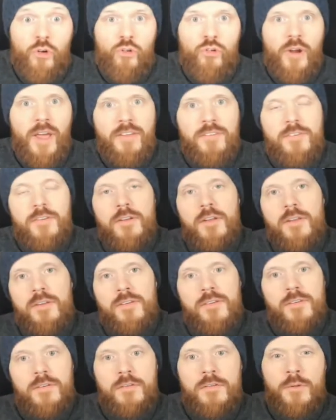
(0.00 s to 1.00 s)

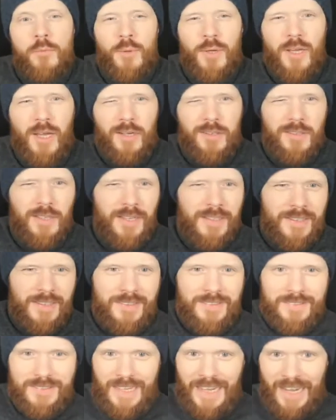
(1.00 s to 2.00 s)
resonance. So we got like
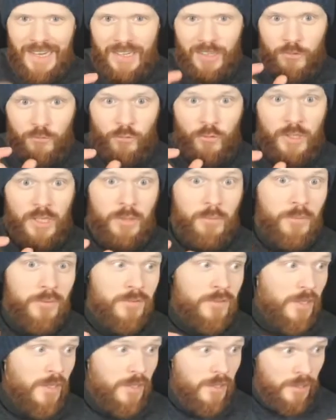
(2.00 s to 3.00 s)
an
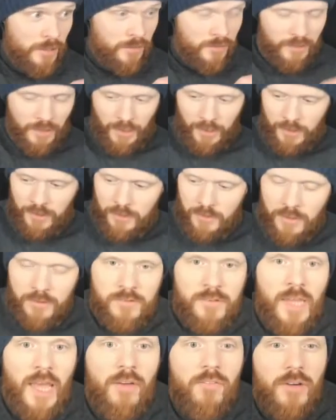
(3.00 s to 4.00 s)
eigenfrequency inside
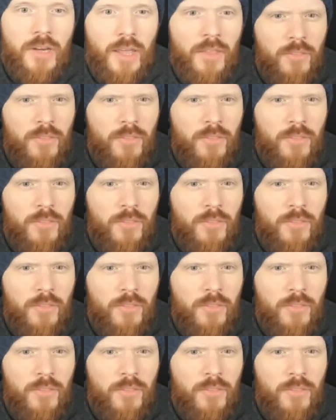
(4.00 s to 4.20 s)
this cavity.